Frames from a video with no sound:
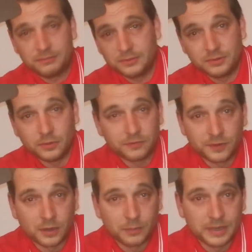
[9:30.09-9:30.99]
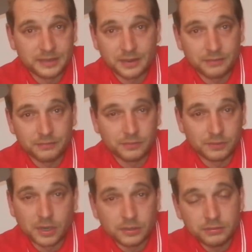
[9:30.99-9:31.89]
not far away down the
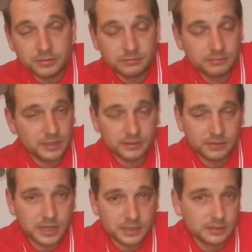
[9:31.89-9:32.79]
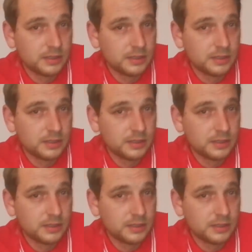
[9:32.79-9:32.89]
road, then great,